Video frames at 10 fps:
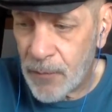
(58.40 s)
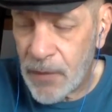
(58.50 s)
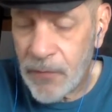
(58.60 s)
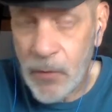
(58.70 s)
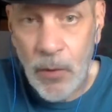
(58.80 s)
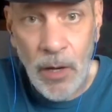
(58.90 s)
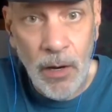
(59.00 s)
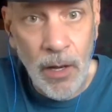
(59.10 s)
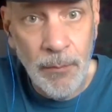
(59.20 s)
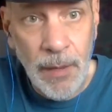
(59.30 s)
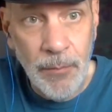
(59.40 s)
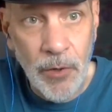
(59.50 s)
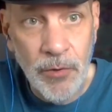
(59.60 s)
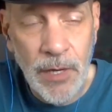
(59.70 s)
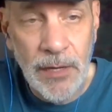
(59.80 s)
if you are a
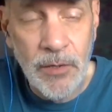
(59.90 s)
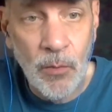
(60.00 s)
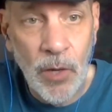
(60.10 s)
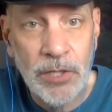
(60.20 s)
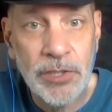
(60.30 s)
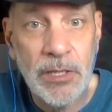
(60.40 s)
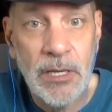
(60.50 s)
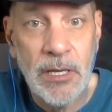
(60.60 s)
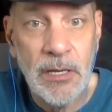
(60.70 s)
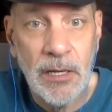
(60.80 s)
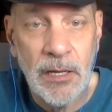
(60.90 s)
member, you get to watch the